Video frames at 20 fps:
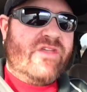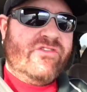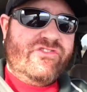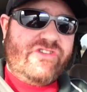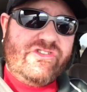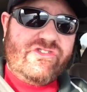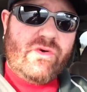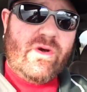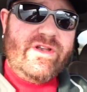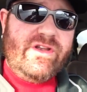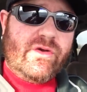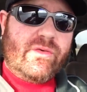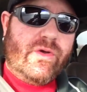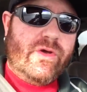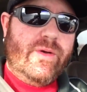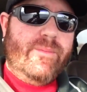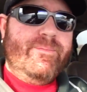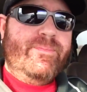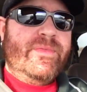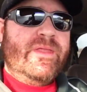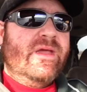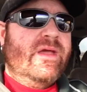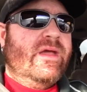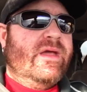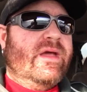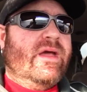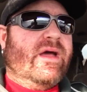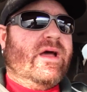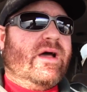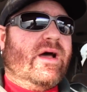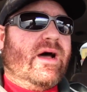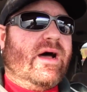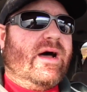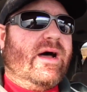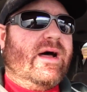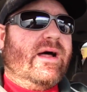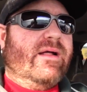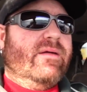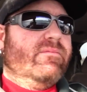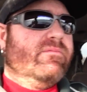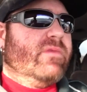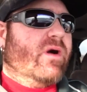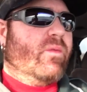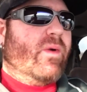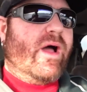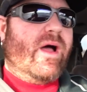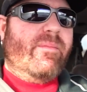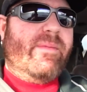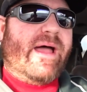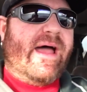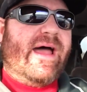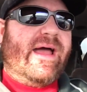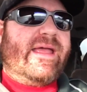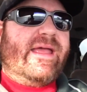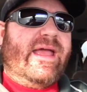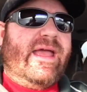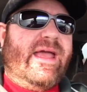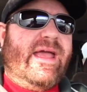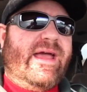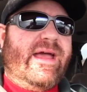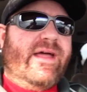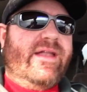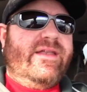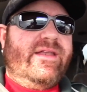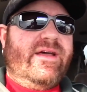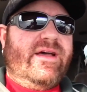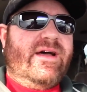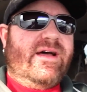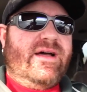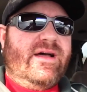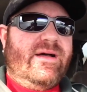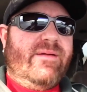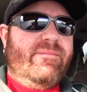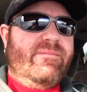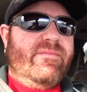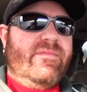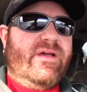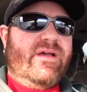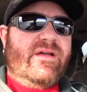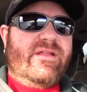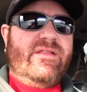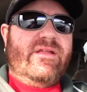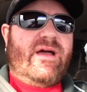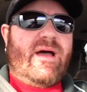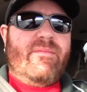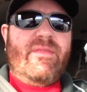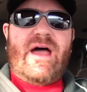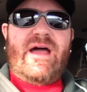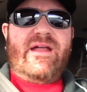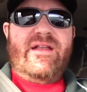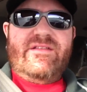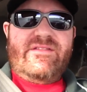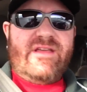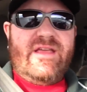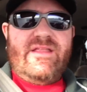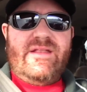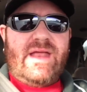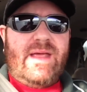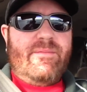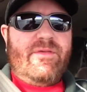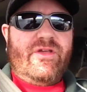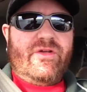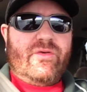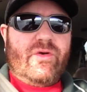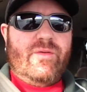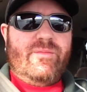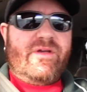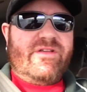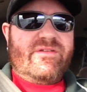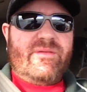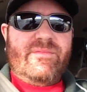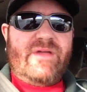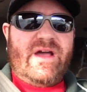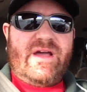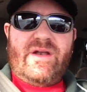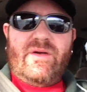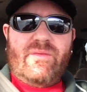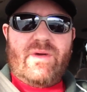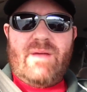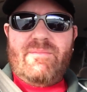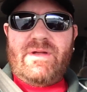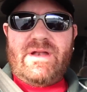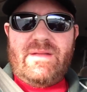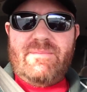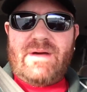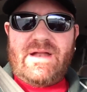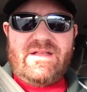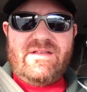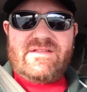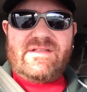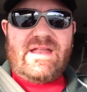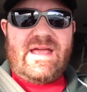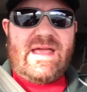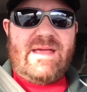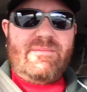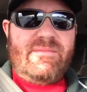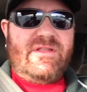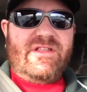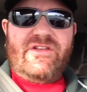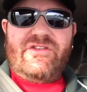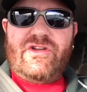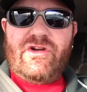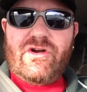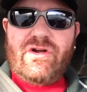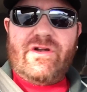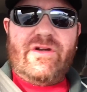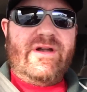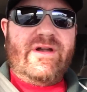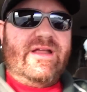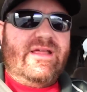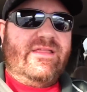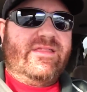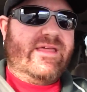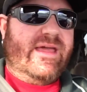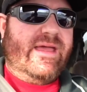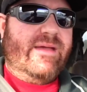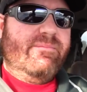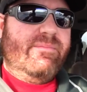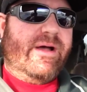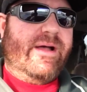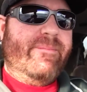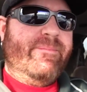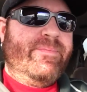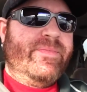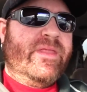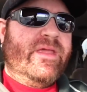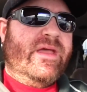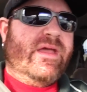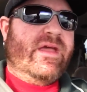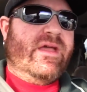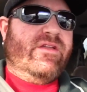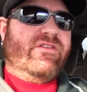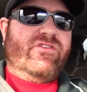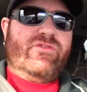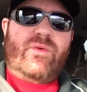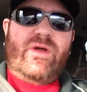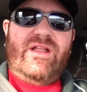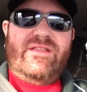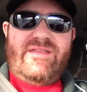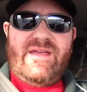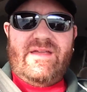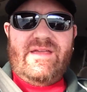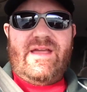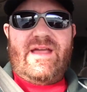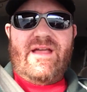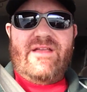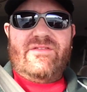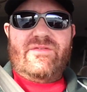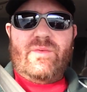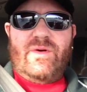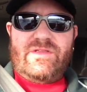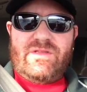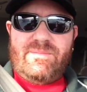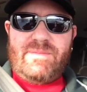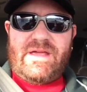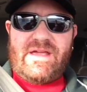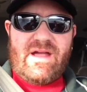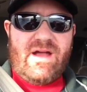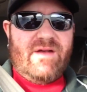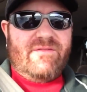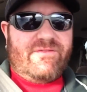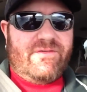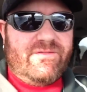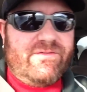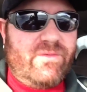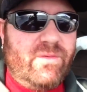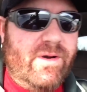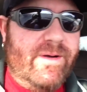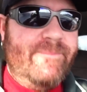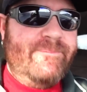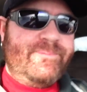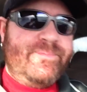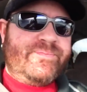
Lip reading: She joined a group a while back, and I'm not going to say the name of the group because I'm not going to rub anybody's name in the dirt or anything, but just want to tell you guys what to be careful for.